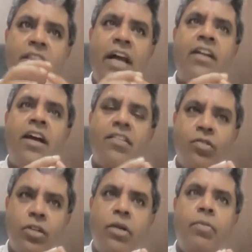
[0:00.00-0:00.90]
that has
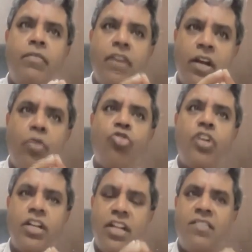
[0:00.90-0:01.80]
stood them in very good
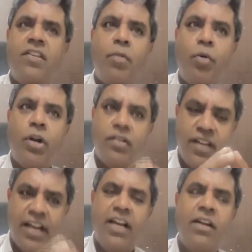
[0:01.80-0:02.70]
stead that is number one
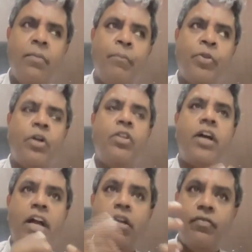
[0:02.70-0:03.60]
second the
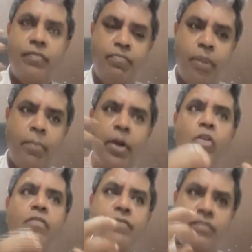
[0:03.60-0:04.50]
kind of
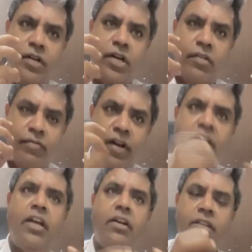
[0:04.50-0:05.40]
pumping of uh,
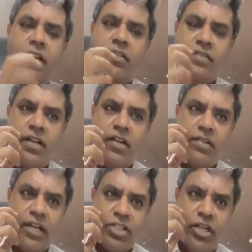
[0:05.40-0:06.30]
funding that is that
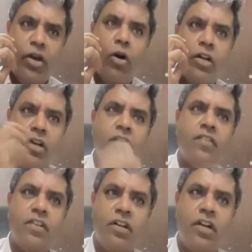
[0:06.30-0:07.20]
has actually gone
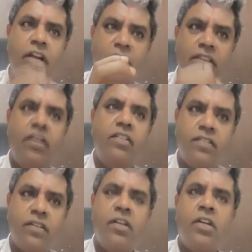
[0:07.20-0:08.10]
consistently at
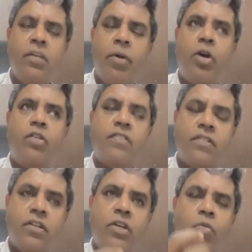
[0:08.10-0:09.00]
these
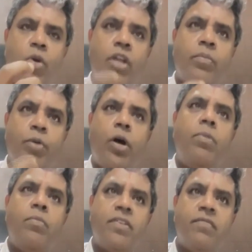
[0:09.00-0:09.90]
because one of the
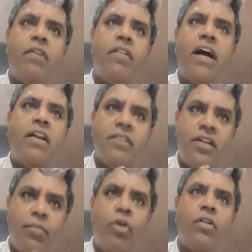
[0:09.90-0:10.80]
problems that we have had as a
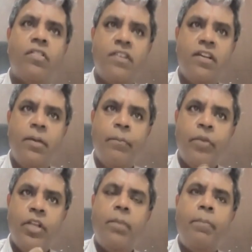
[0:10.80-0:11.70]
democracy
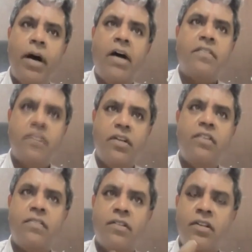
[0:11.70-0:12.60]
in the past
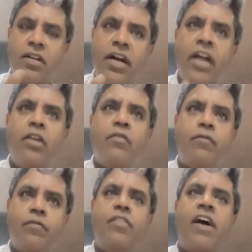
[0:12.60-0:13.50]
is kind of
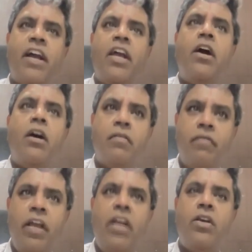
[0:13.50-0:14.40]
dragging our
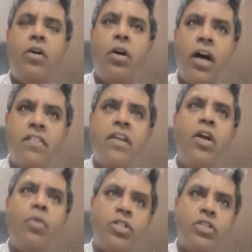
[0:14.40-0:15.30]
feet on
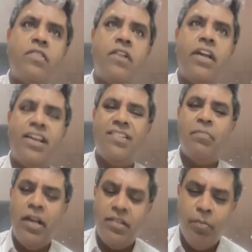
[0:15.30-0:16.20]
asking questions like is
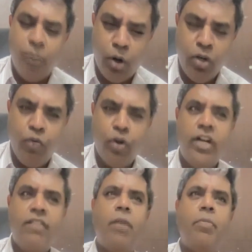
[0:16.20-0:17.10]
space important for
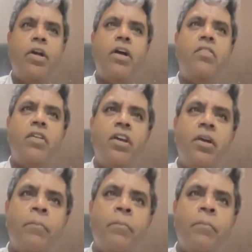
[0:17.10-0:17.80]
a developing country